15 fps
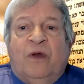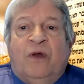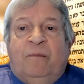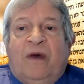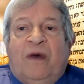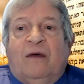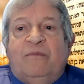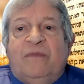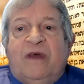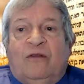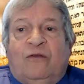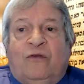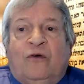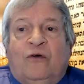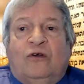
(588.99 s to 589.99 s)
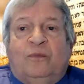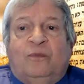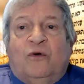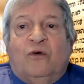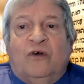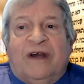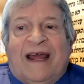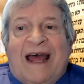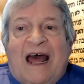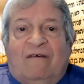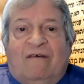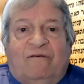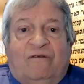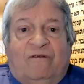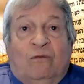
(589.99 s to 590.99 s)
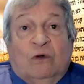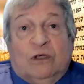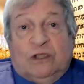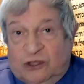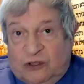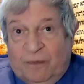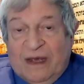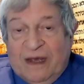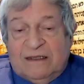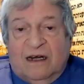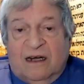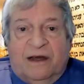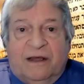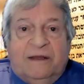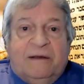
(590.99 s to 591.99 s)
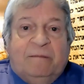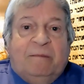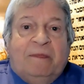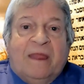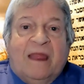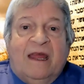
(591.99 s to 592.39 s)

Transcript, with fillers: prepare me a third born calf, which is the best kind,